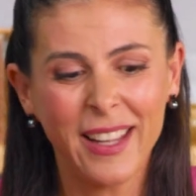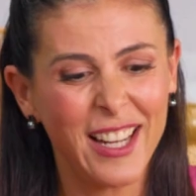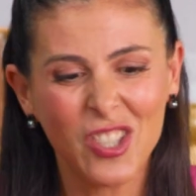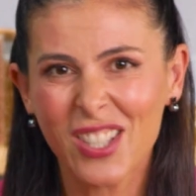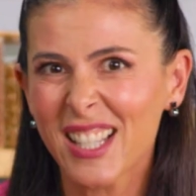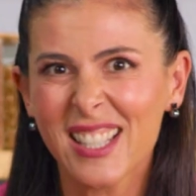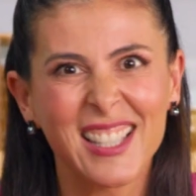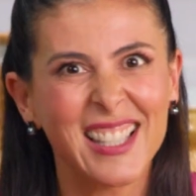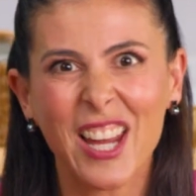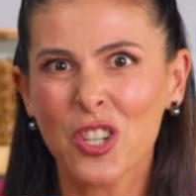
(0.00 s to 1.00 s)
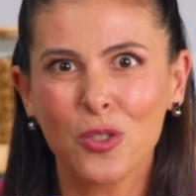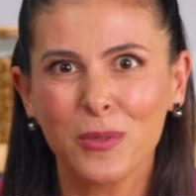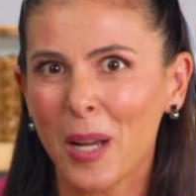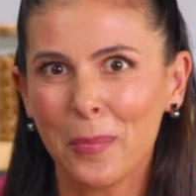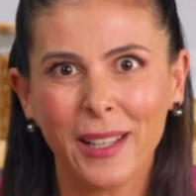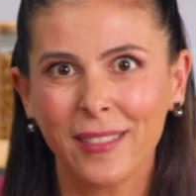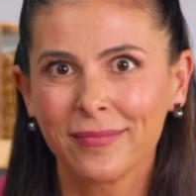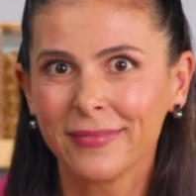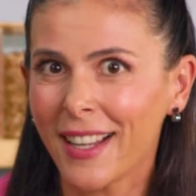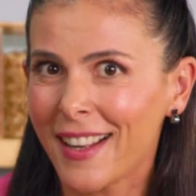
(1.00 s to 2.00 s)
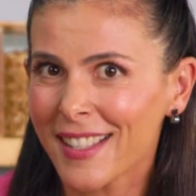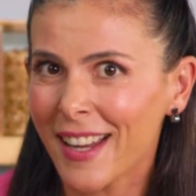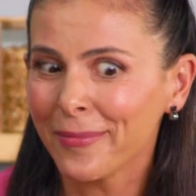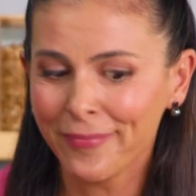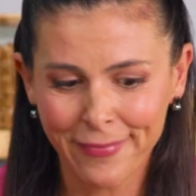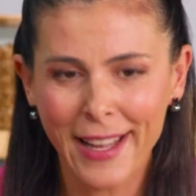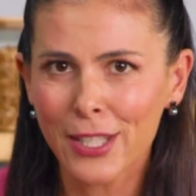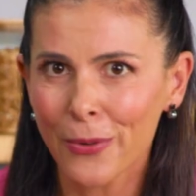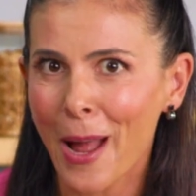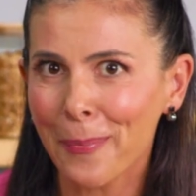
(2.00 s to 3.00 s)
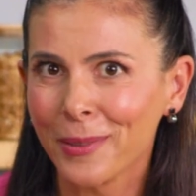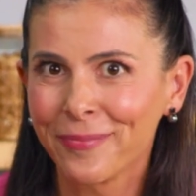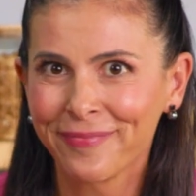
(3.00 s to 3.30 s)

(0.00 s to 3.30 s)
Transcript: It's just a sensational dumpling, I'd say. That's a wrap.